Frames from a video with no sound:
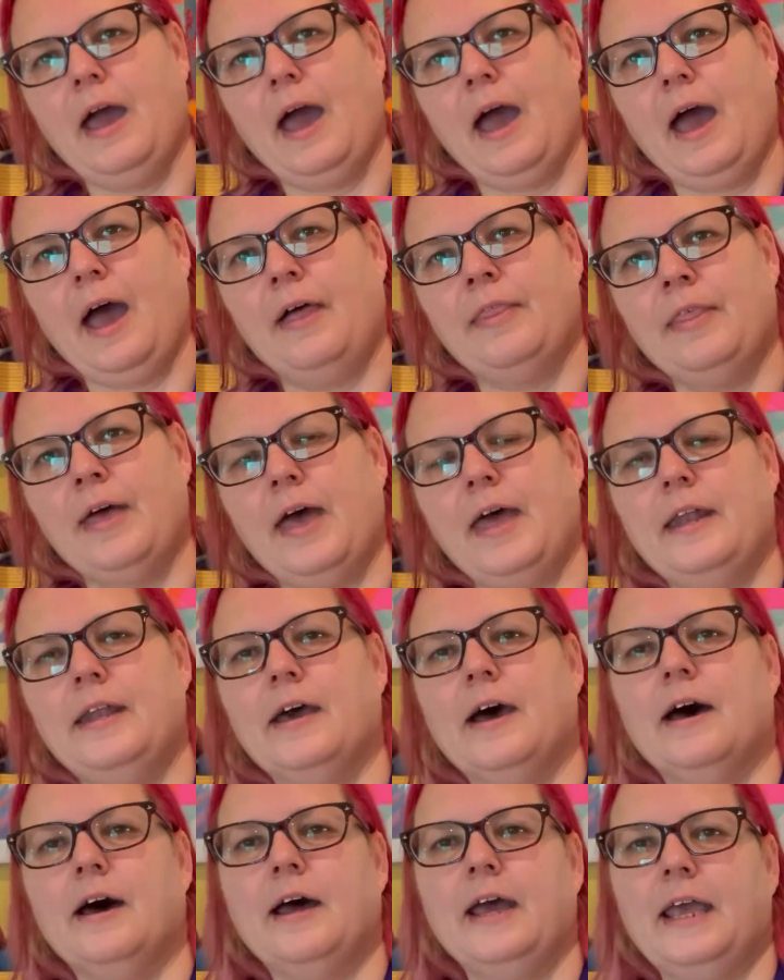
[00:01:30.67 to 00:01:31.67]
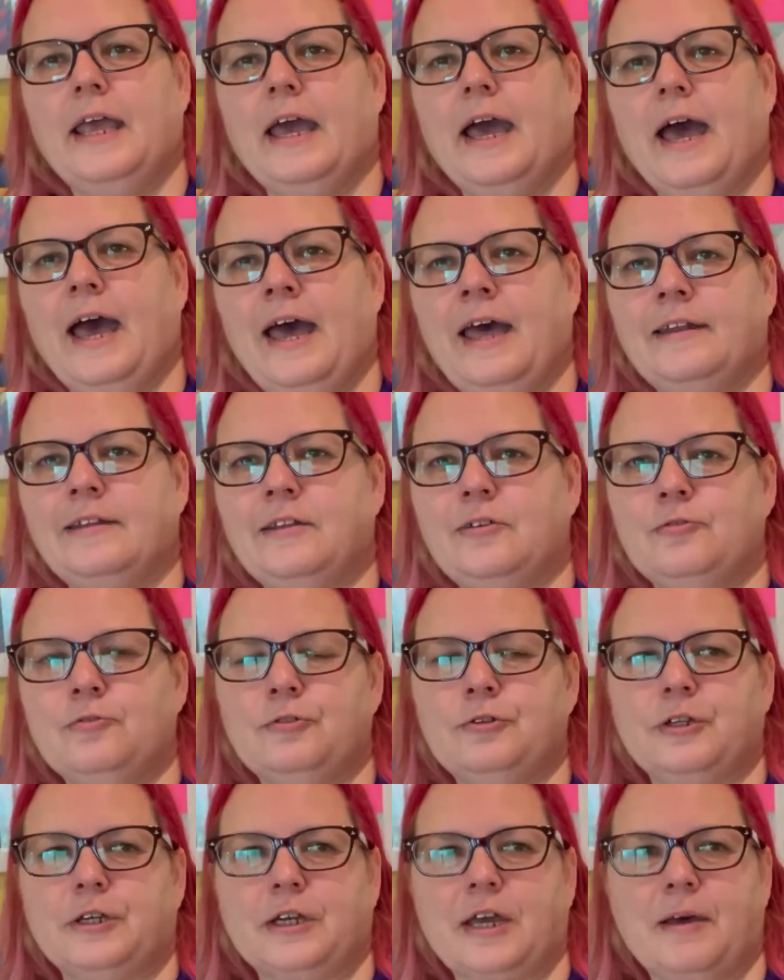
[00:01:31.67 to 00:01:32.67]
And then I had an
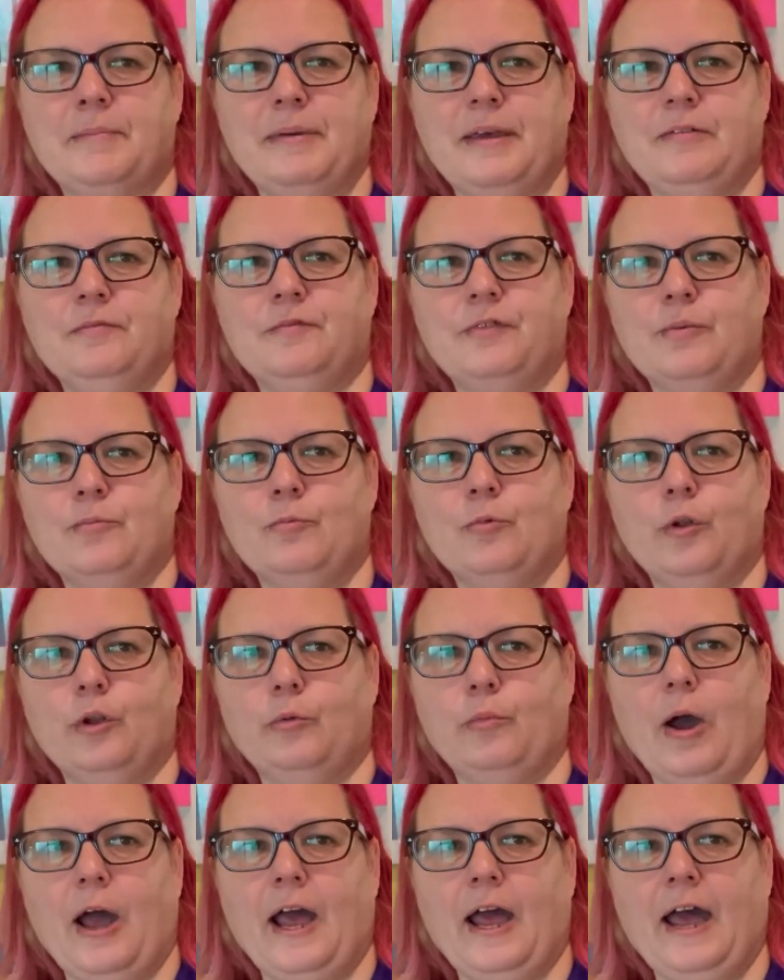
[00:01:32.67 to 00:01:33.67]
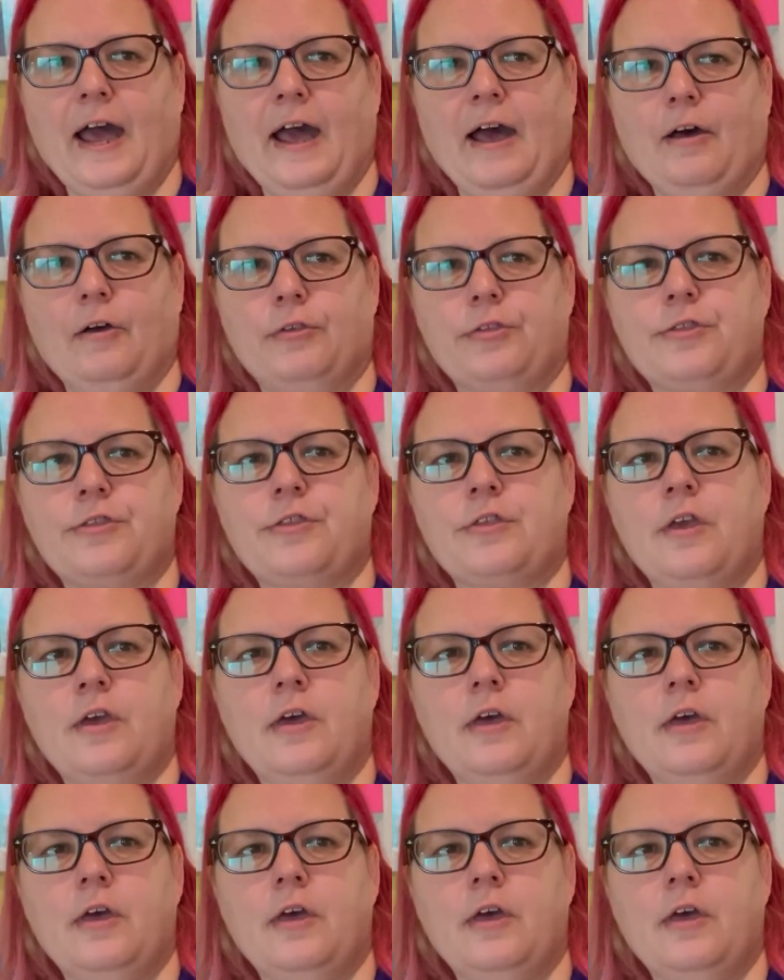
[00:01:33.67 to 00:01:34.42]
order come in from Wool Warehouse